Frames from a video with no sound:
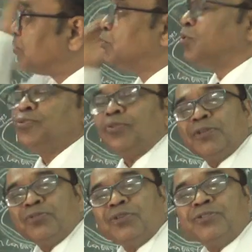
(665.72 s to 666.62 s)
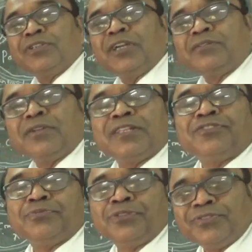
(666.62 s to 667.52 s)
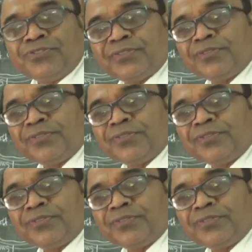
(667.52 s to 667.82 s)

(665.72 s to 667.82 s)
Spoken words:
those will be going to get transmits.